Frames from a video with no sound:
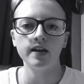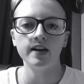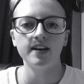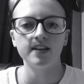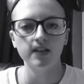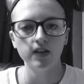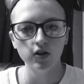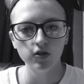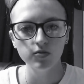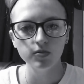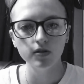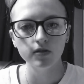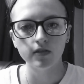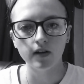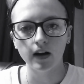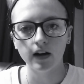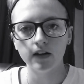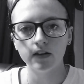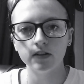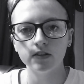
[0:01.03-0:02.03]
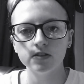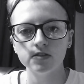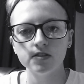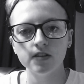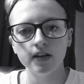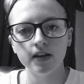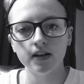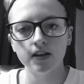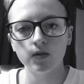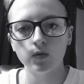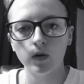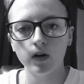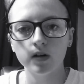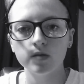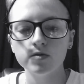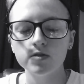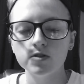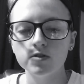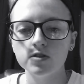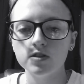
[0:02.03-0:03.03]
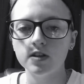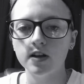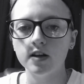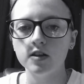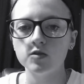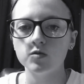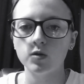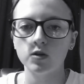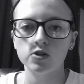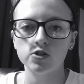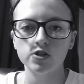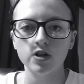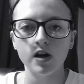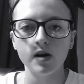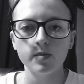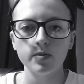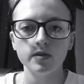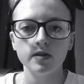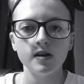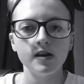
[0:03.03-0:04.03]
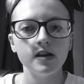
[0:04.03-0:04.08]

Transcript: Hello providers and welcome to today's workshop.